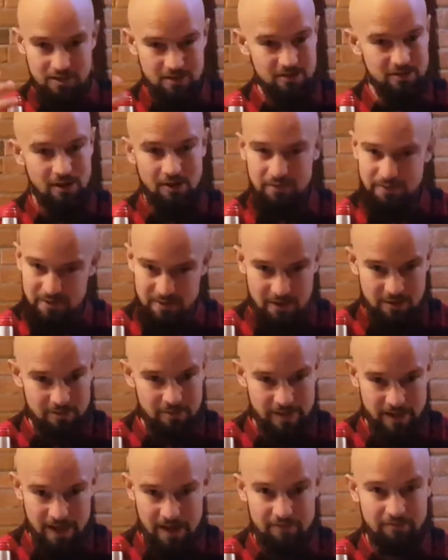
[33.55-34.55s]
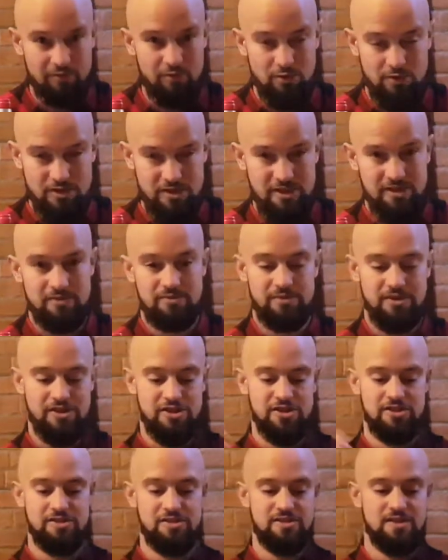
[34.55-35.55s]
don't know we have 14
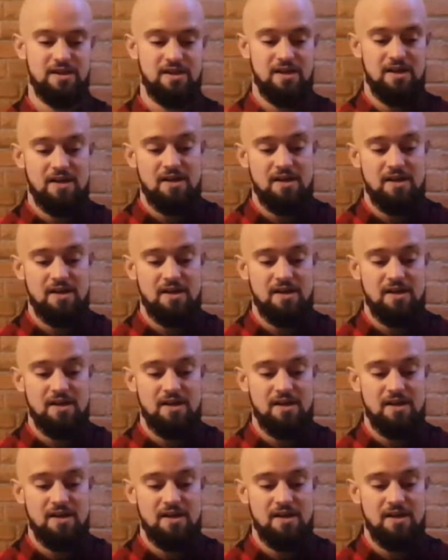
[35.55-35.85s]
regions.